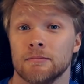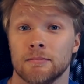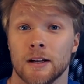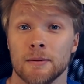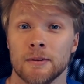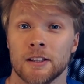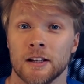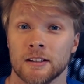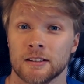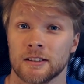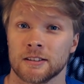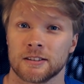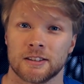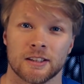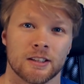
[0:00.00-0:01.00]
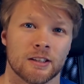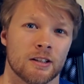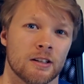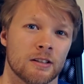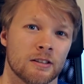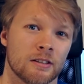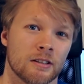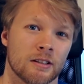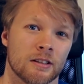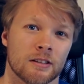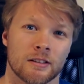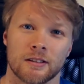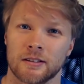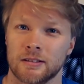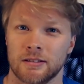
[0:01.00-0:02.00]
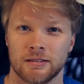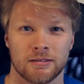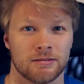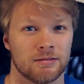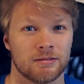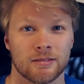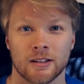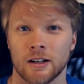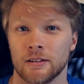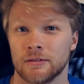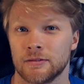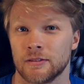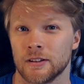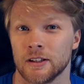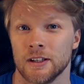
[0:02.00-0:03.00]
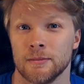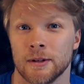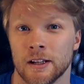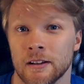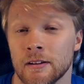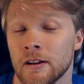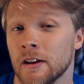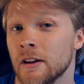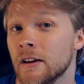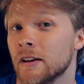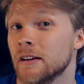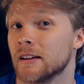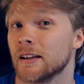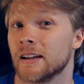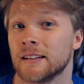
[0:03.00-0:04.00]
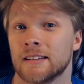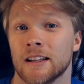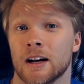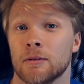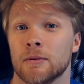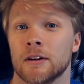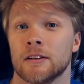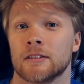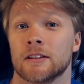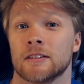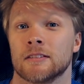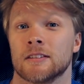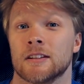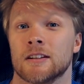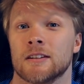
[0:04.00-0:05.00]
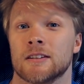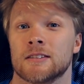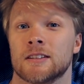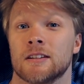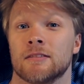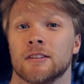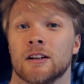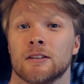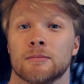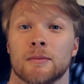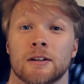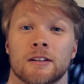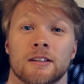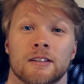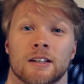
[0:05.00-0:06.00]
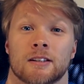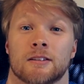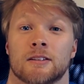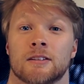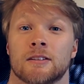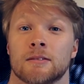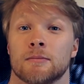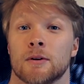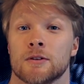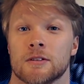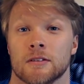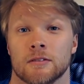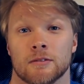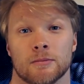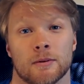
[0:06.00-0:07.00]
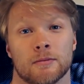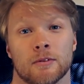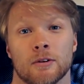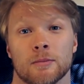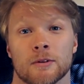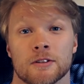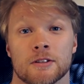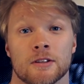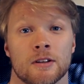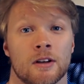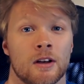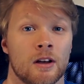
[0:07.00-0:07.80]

Maybe get it a Xeon off eBay, and that way you can save a lot of money and get the most every performance.